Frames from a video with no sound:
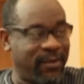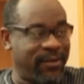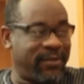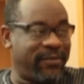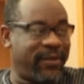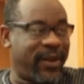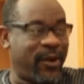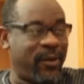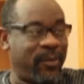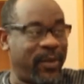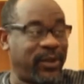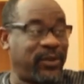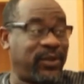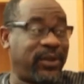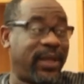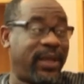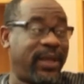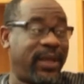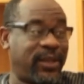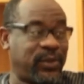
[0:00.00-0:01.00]
of environment, you
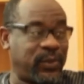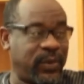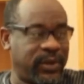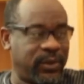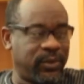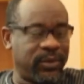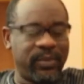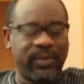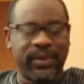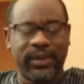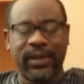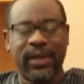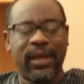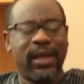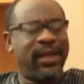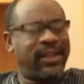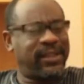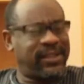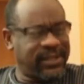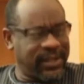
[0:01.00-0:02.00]
can guess what it will be.
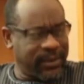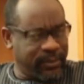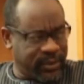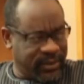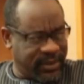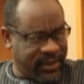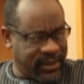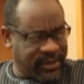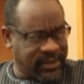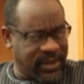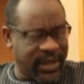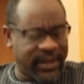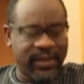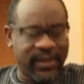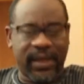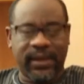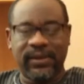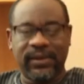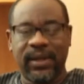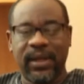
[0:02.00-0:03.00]
Simple things like
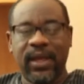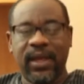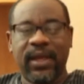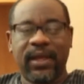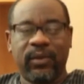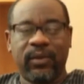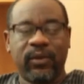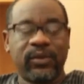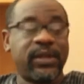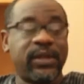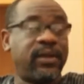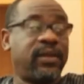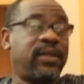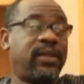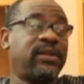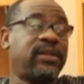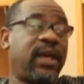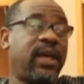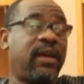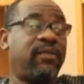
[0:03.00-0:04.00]
that. Those are the
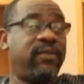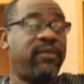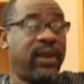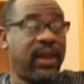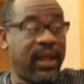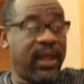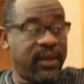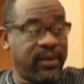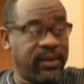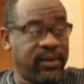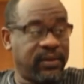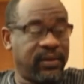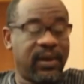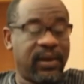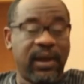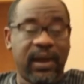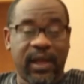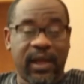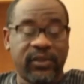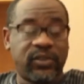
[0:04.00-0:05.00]
things that have led
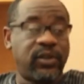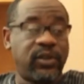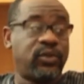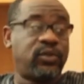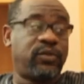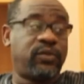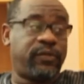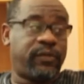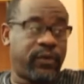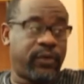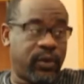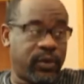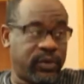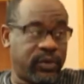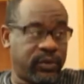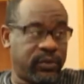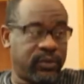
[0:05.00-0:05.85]
largely to fraud